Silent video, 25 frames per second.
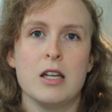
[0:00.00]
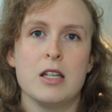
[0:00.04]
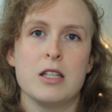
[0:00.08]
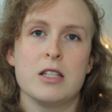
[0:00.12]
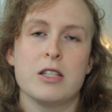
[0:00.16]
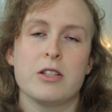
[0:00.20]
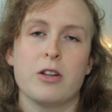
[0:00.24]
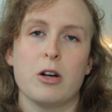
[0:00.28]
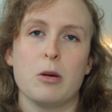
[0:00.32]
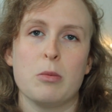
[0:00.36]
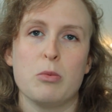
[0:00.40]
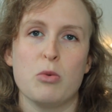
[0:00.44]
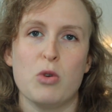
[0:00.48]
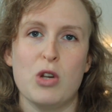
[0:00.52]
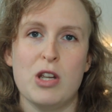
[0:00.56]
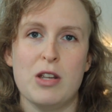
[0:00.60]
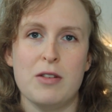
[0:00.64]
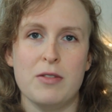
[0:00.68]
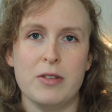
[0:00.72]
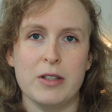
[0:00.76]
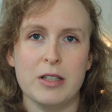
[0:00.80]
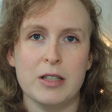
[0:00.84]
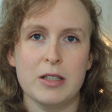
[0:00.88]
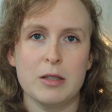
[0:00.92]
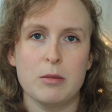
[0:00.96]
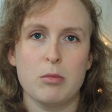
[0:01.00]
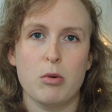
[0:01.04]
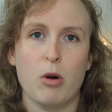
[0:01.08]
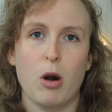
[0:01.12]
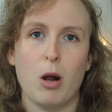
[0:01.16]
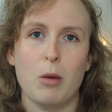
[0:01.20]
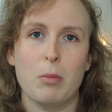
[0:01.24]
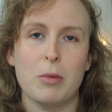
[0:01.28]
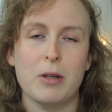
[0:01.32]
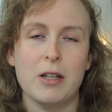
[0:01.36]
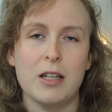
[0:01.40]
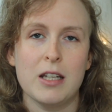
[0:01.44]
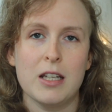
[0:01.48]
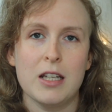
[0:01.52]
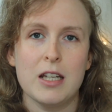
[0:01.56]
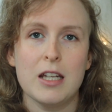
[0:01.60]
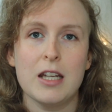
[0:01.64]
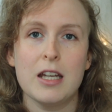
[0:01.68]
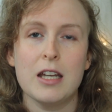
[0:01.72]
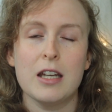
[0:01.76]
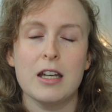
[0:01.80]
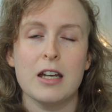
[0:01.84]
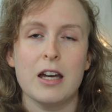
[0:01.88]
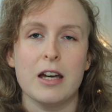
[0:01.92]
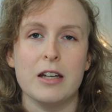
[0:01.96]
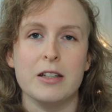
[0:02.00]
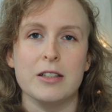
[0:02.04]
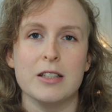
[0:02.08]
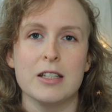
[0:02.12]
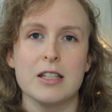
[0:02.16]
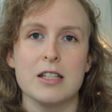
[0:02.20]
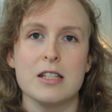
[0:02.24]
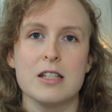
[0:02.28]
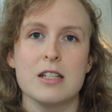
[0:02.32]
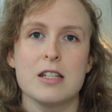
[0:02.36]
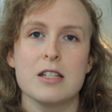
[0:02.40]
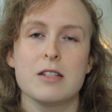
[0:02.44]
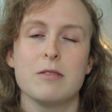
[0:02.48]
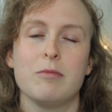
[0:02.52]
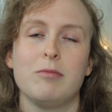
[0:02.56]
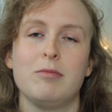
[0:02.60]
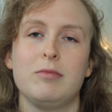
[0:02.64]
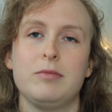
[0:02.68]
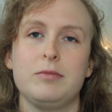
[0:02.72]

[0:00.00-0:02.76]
start breathing properly and